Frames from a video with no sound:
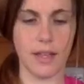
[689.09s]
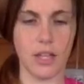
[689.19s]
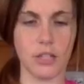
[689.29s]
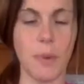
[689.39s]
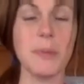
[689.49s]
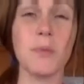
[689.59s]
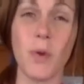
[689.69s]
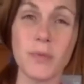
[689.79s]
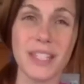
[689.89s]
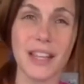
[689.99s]
She probably
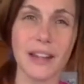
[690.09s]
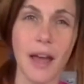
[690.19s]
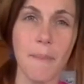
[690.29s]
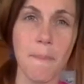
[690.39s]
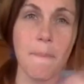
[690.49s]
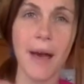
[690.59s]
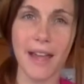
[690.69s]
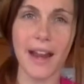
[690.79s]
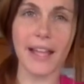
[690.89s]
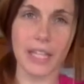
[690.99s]
won't stand up,
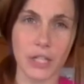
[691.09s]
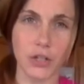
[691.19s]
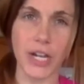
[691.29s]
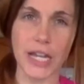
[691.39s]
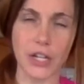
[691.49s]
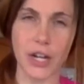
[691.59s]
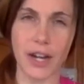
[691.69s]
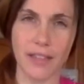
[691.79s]
but I can create her,